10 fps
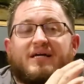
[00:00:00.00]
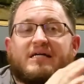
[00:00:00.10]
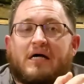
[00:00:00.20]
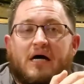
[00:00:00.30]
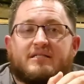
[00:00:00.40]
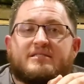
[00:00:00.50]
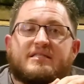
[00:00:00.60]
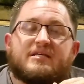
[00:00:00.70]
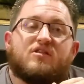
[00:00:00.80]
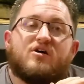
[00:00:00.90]
cuts
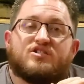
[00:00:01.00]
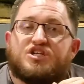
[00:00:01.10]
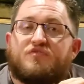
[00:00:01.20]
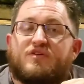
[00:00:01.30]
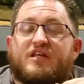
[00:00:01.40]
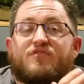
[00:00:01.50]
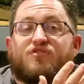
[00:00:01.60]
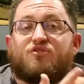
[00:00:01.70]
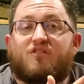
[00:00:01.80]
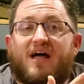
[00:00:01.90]
the longevity of
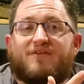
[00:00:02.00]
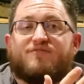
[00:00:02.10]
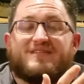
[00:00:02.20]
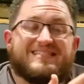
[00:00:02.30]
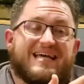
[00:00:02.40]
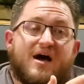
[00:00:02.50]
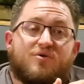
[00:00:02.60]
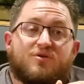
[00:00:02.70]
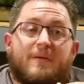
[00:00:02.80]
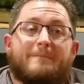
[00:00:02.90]
their life
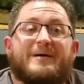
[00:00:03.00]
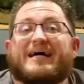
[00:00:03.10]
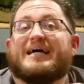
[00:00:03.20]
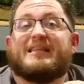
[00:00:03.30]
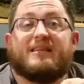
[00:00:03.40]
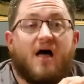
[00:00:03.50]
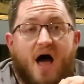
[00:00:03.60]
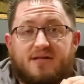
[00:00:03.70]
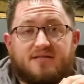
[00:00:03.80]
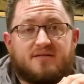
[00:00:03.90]
down by a
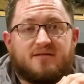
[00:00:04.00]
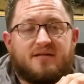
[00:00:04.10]
lot.